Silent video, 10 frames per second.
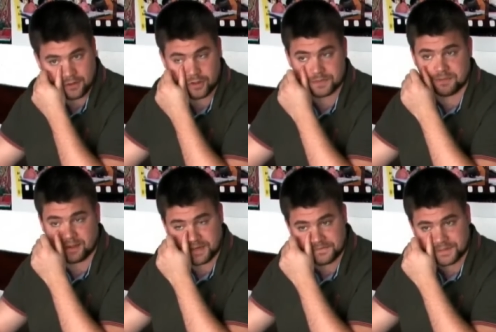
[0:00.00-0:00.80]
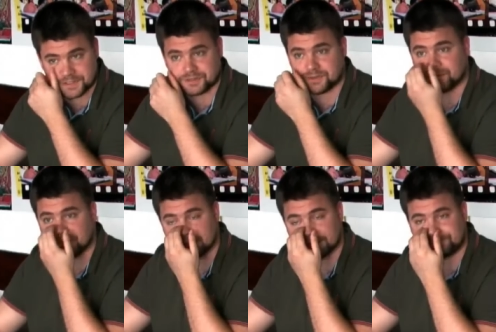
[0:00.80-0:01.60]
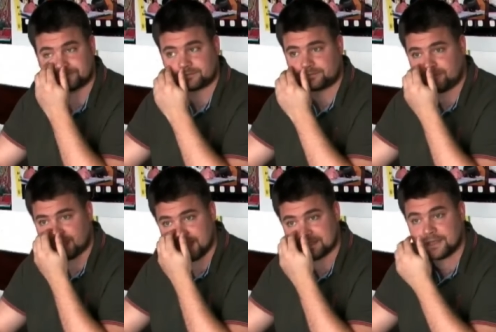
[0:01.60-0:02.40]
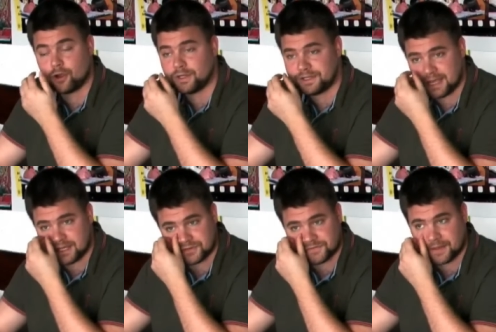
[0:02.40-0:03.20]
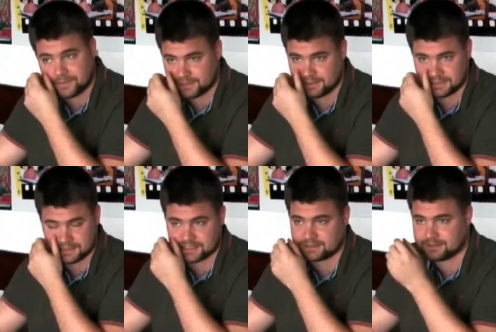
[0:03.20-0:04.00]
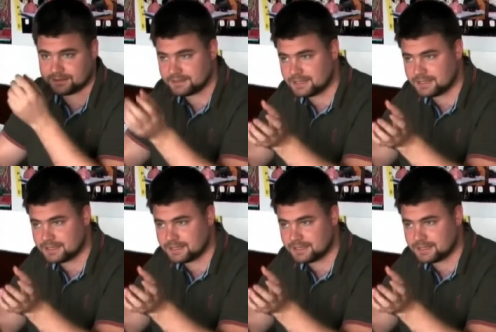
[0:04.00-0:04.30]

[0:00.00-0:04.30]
Hobsbawm refers to um, as the golden age of capitalism, something that